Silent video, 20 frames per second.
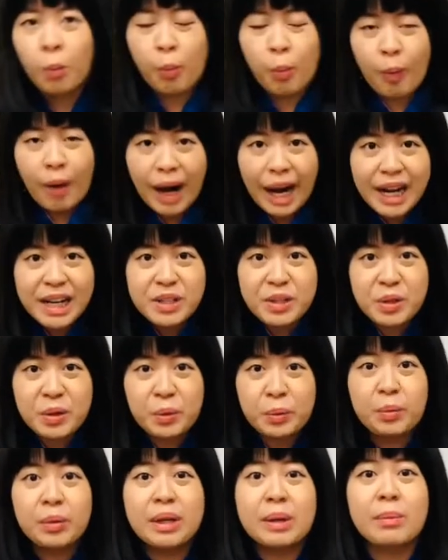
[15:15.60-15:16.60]
why
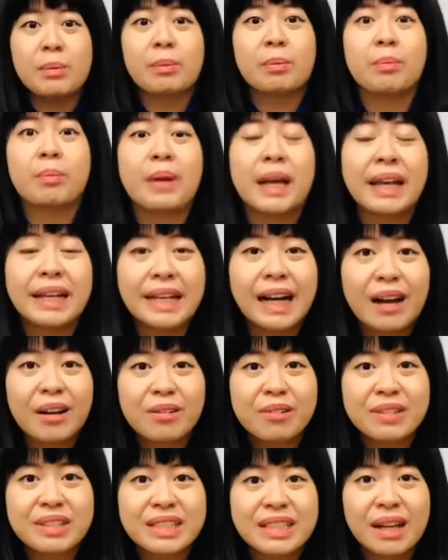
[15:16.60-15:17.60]
don't we bake
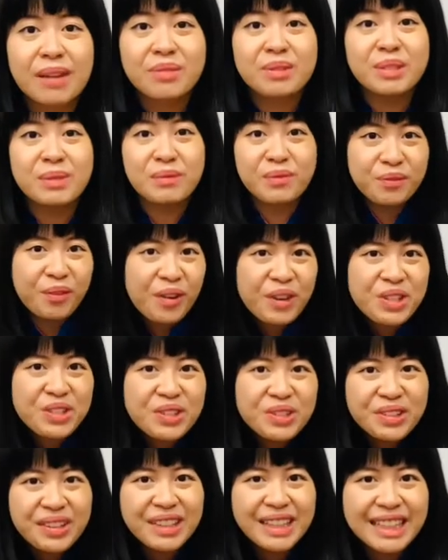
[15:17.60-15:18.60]
ourselves some
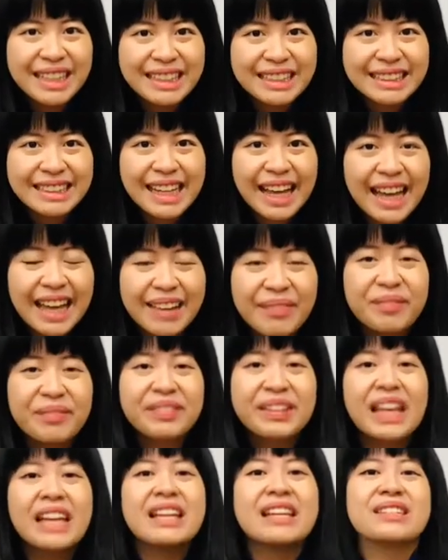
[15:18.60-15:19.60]
fortune cookies then?
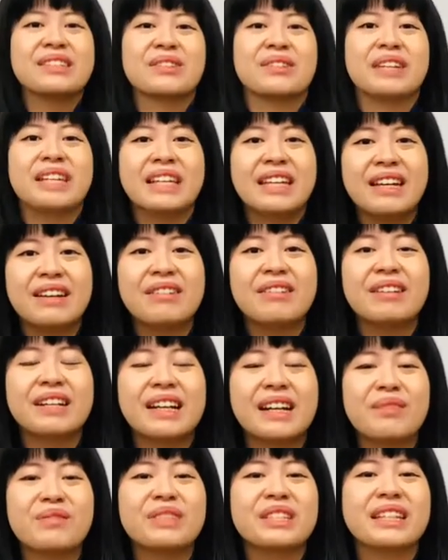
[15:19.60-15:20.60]
So here
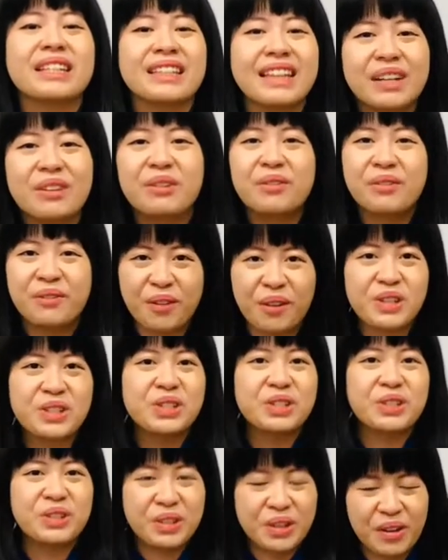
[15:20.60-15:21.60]
comes another
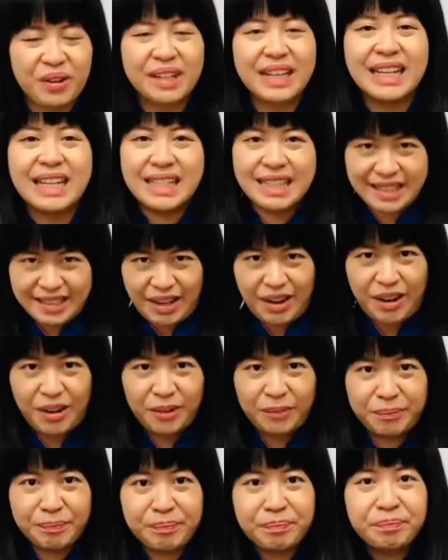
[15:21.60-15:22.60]
fortune cookie
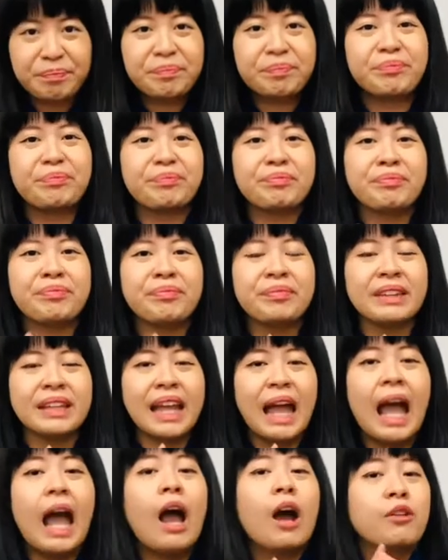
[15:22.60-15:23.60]
song.
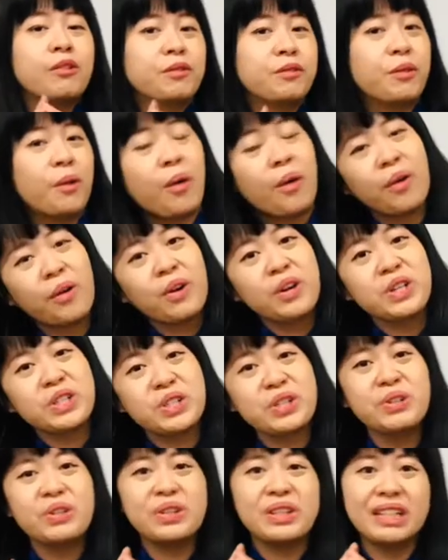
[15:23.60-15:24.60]

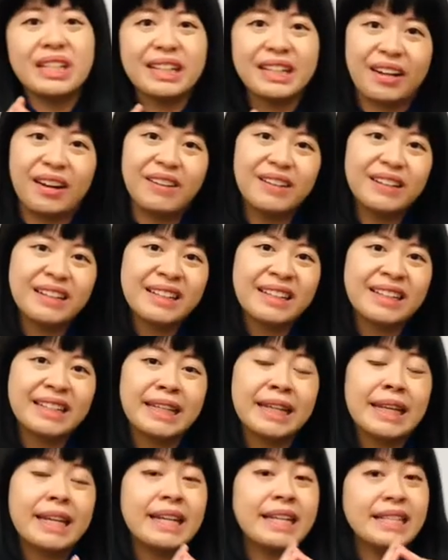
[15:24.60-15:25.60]
Fortune
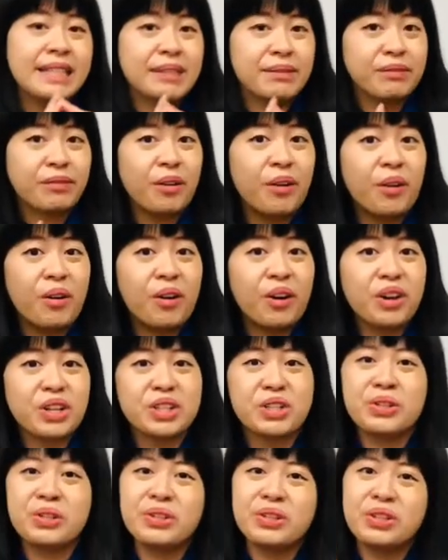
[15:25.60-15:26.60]
cookies,
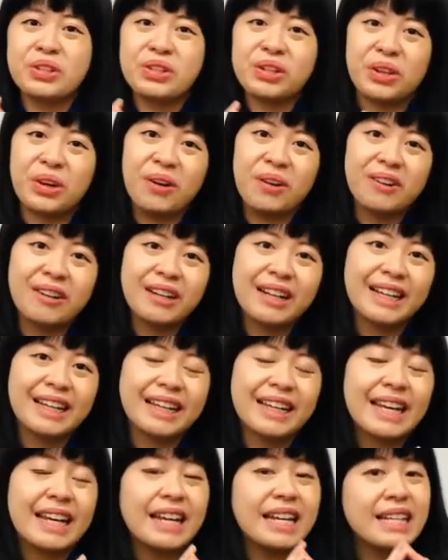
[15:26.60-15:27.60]
fortune
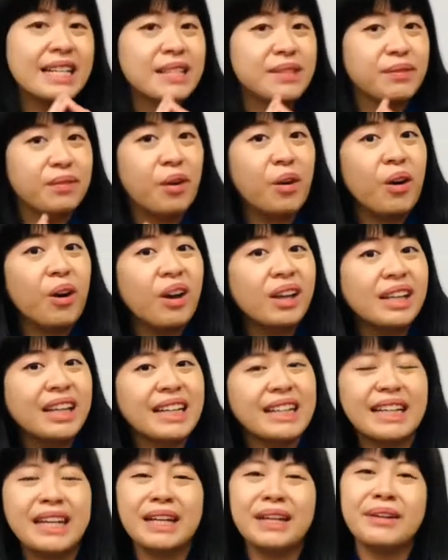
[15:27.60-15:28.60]
cookies for the
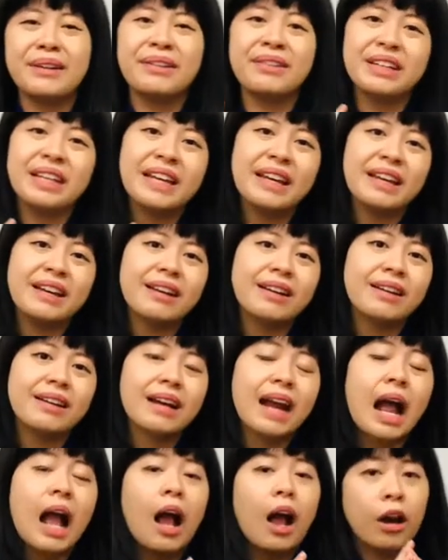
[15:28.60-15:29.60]
new year,
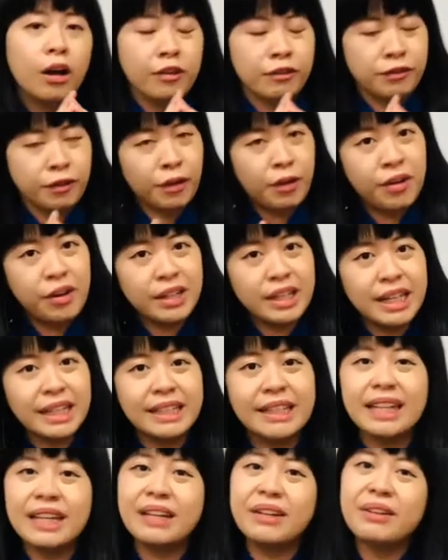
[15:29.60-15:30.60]
for the
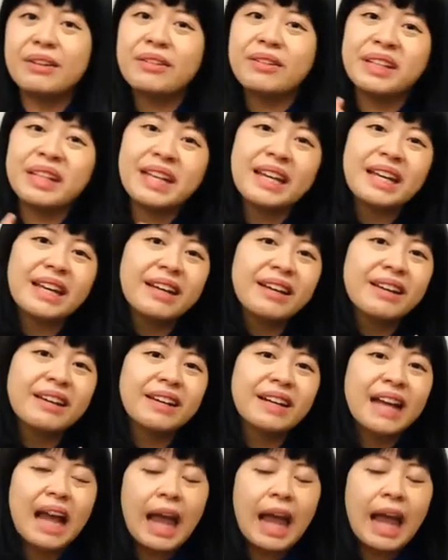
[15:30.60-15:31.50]
new year.